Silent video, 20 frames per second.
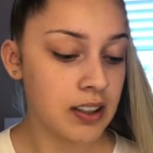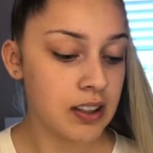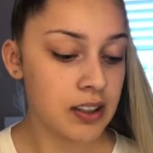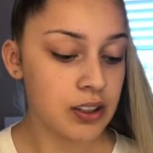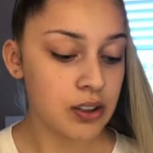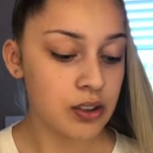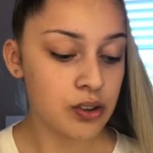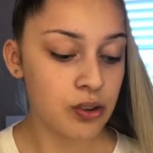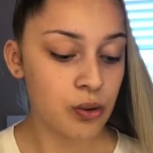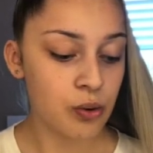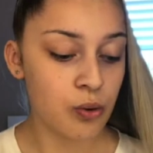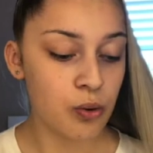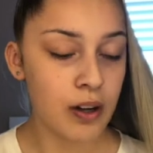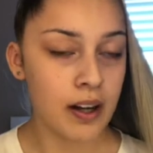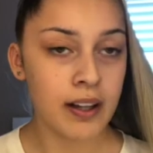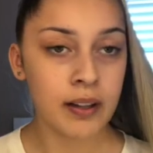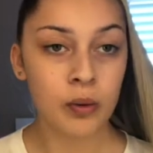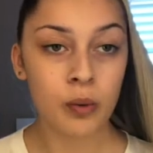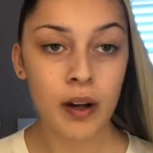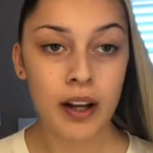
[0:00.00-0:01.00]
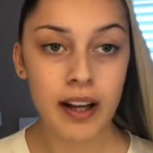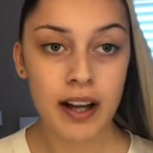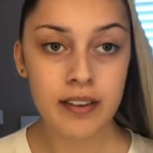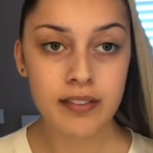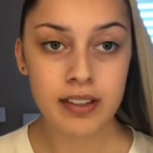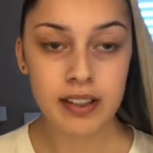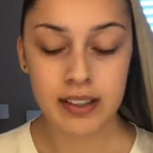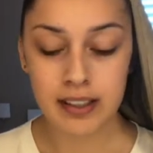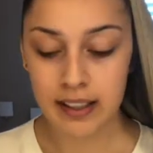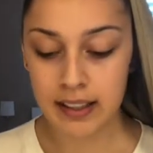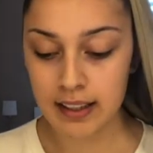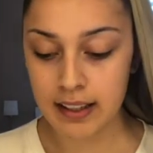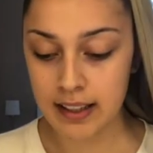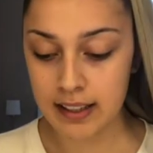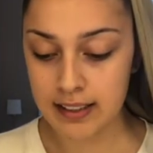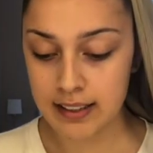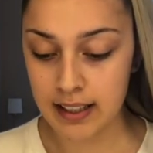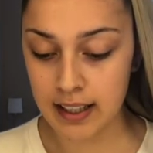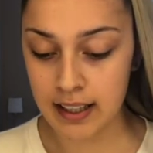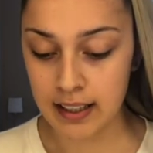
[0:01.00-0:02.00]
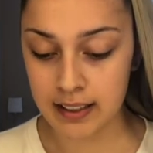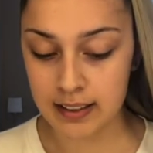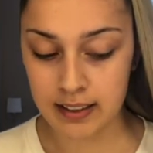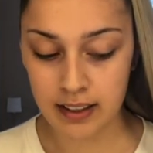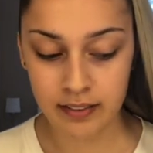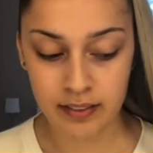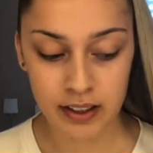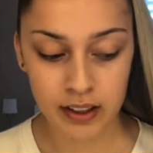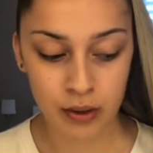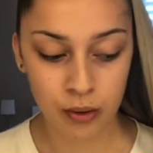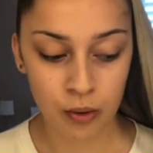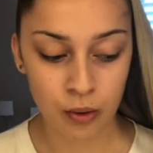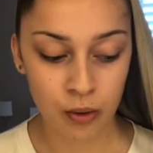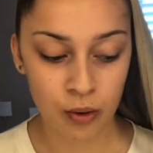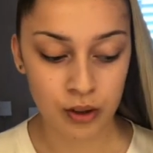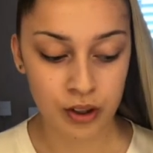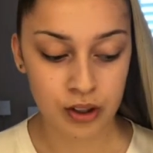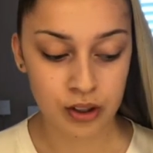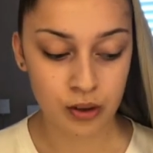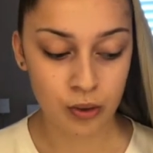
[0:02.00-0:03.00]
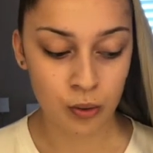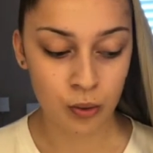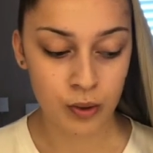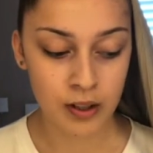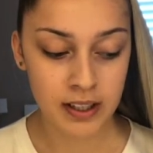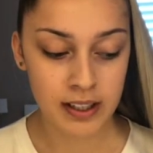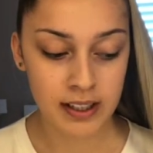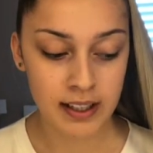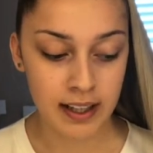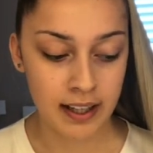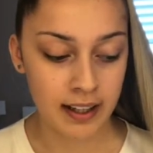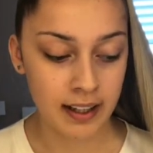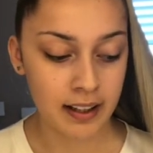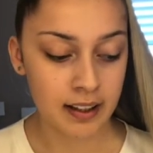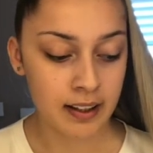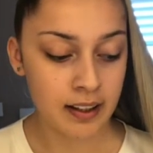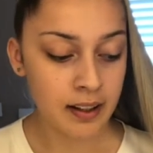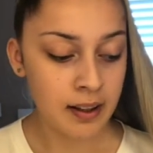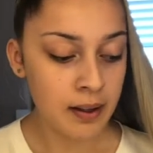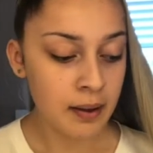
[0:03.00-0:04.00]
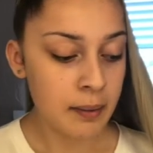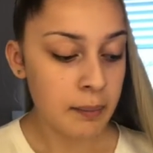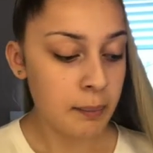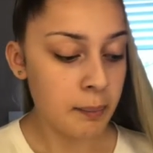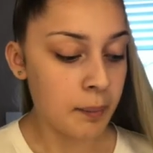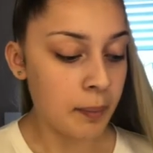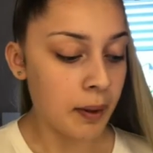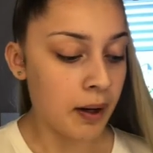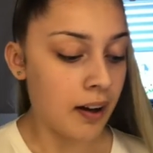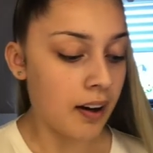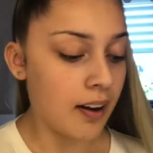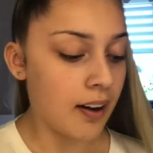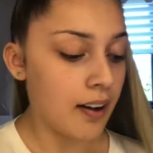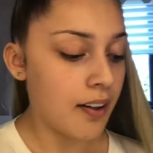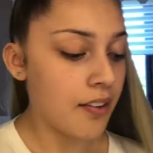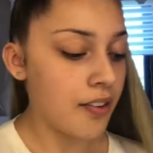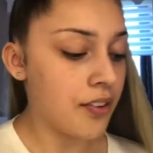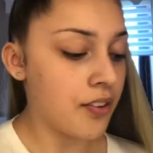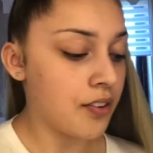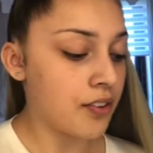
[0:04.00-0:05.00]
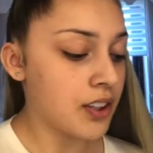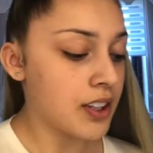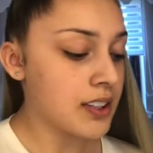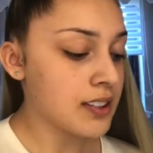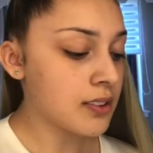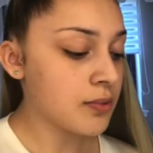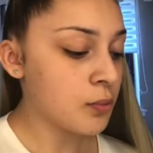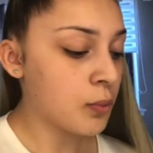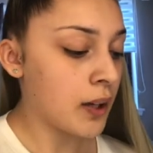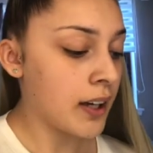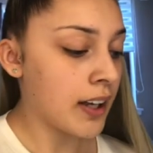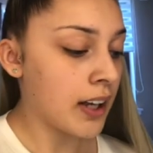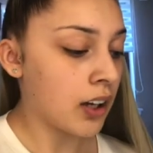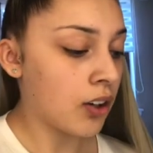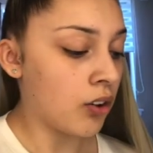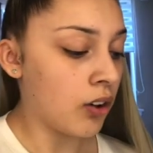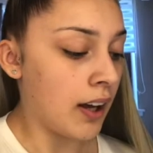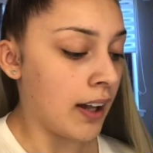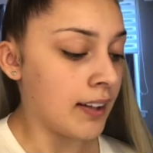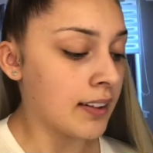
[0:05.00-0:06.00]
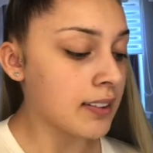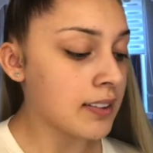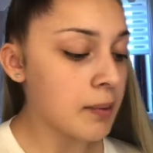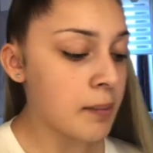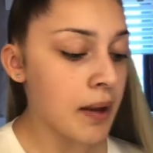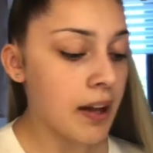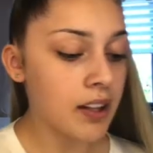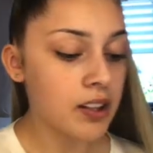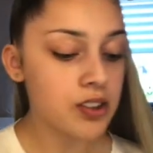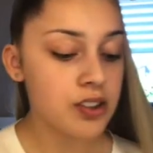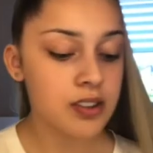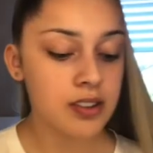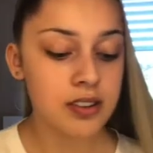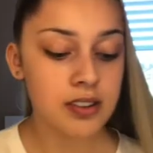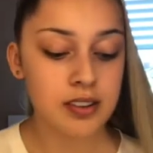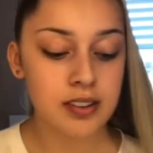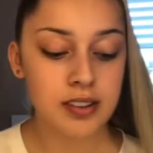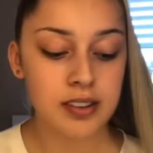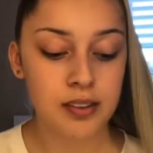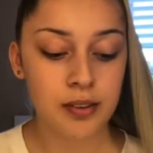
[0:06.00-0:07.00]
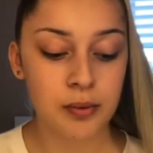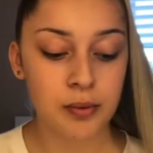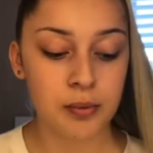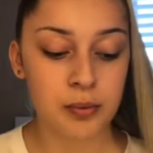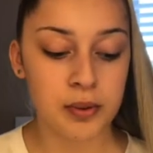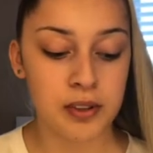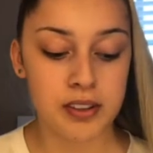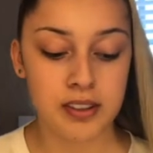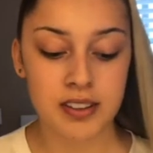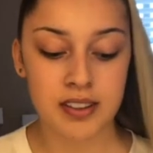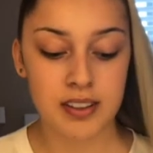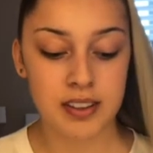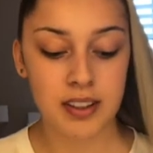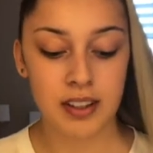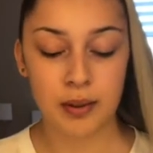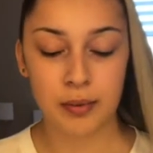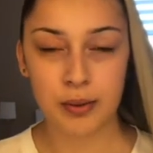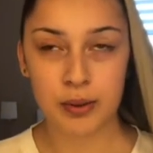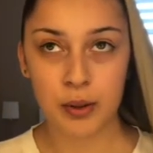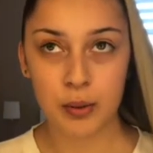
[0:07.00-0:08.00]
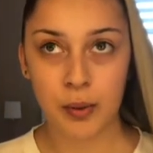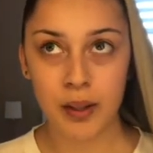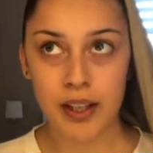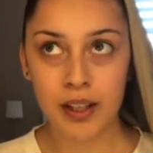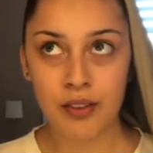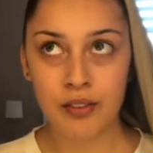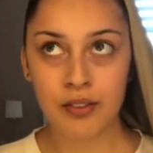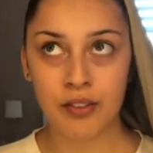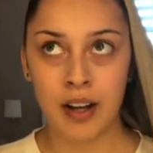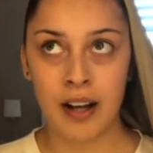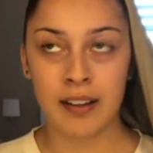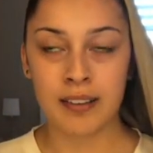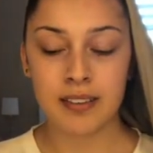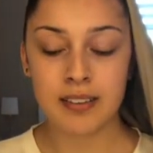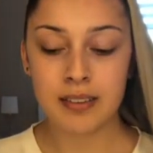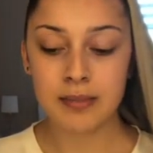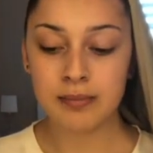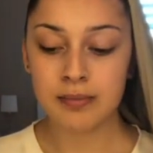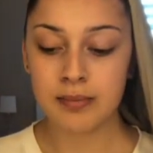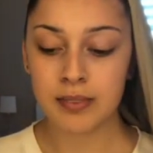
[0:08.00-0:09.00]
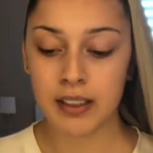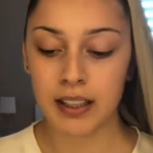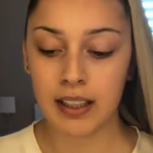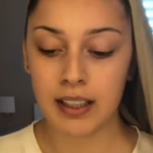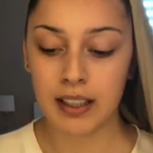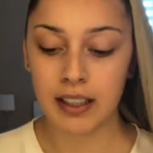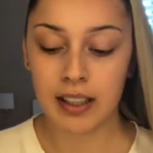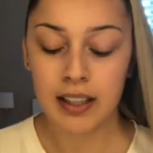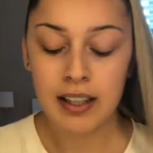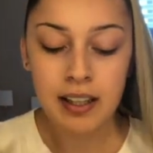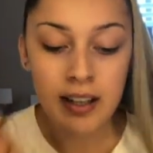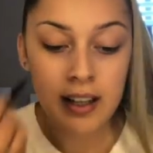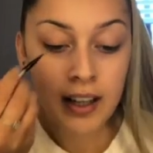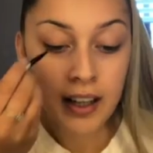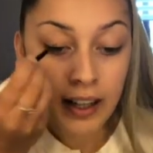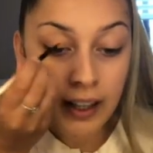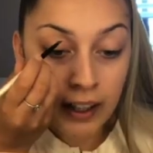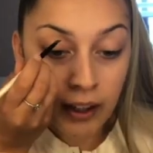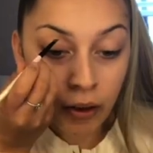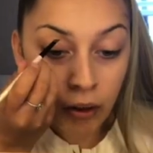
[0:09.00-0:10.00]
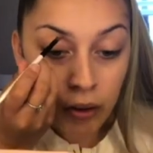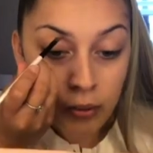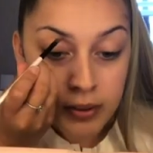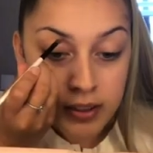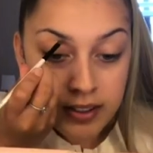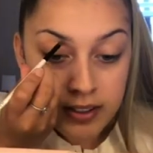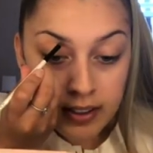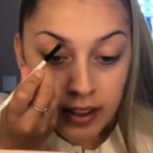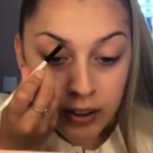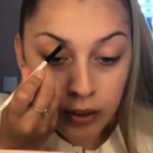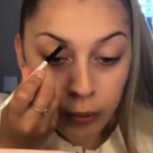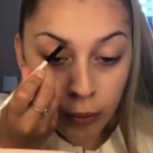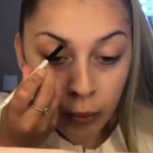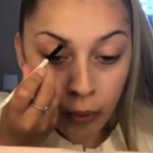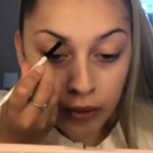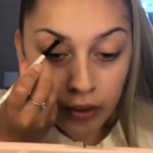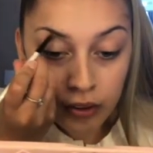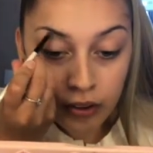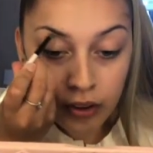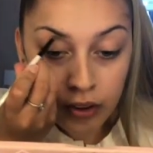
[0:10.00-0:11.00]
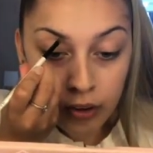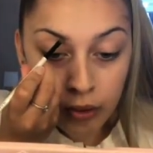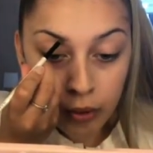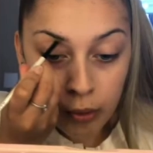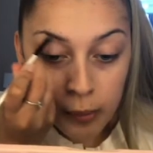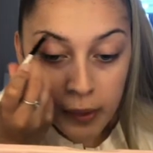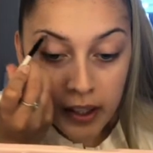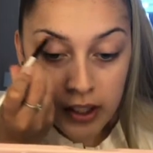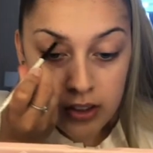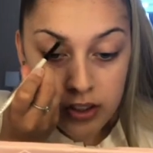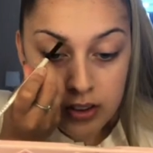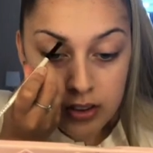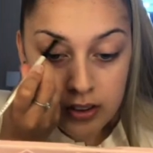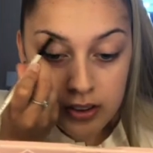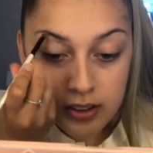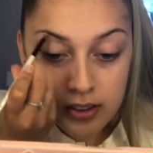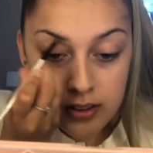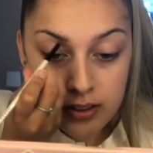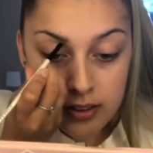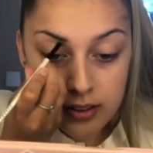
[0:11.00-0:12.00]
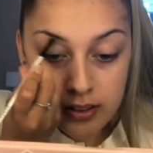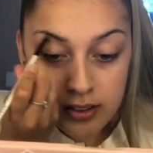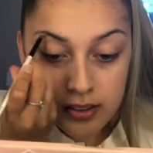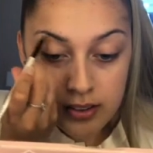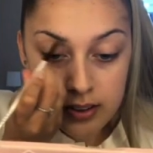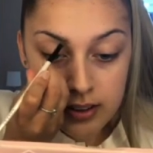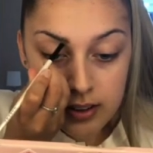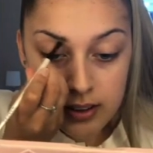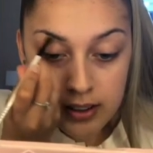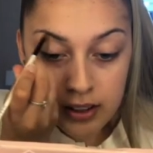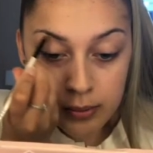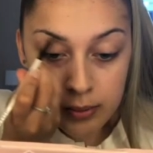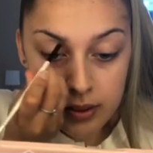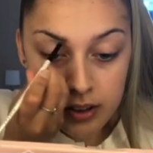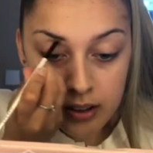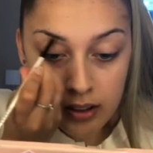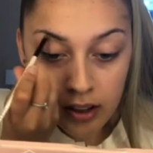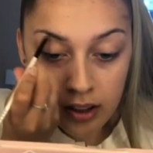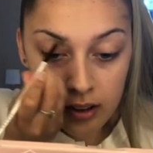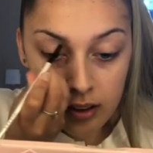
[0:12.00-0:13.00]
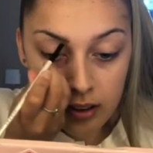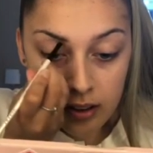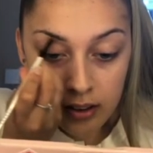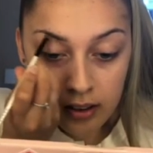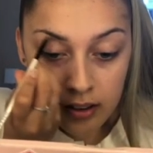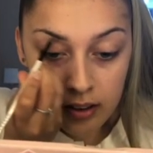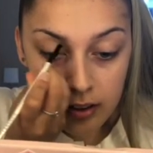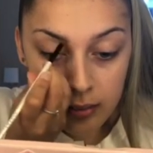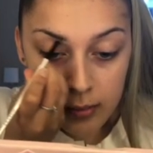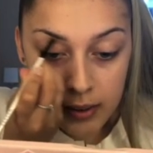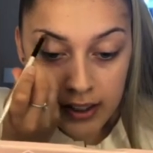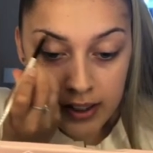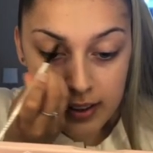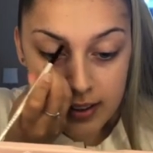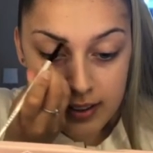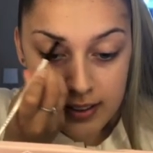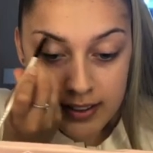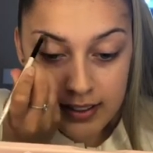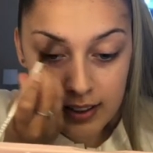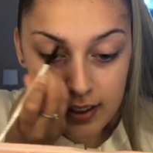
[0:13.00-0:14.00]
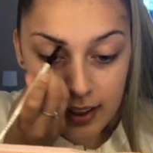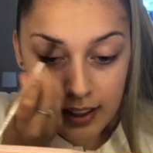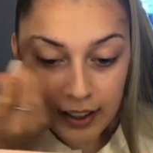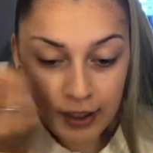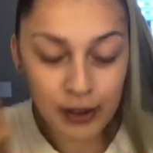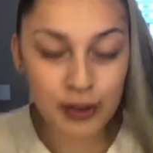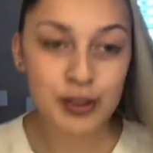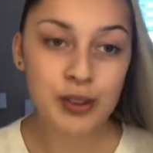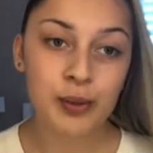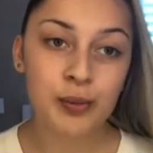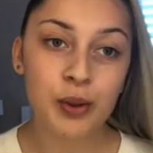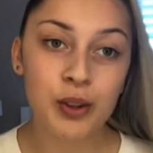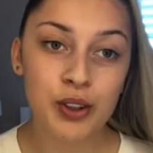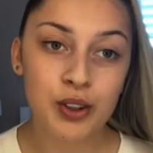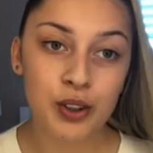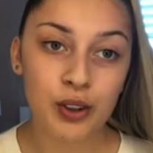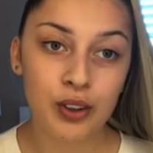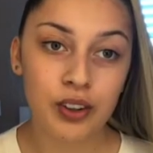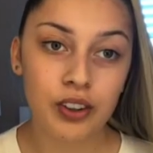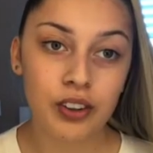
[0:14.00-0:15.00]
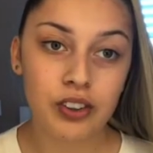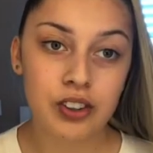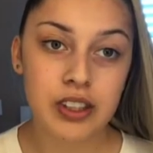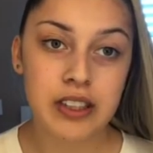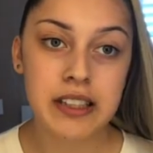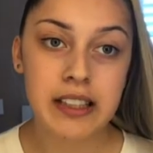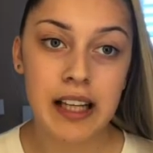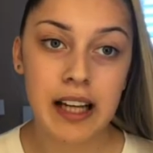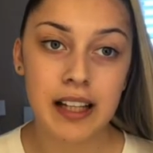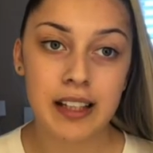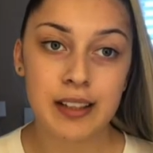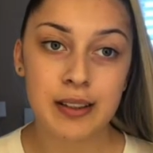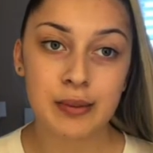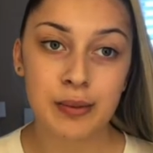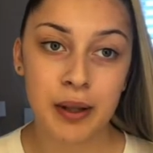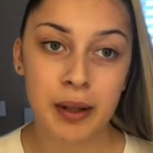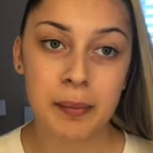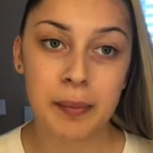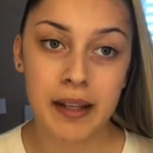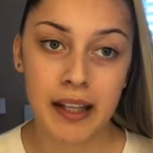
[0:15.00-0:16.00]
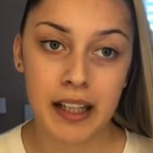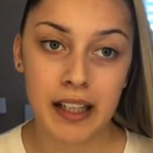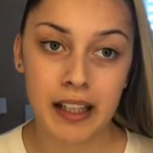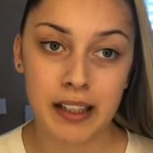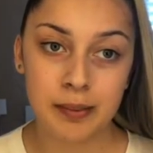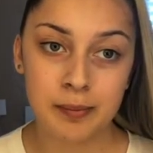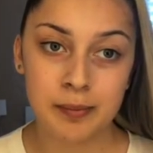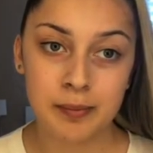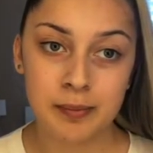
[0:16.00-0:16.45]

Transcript: So I know I haven't did this as a video on its own yet, but the reason why I got into pageants was, it was quite random. Like, I always did want to do pageants since I was young, because I used to watch Toddlers and Tiaras with my gran,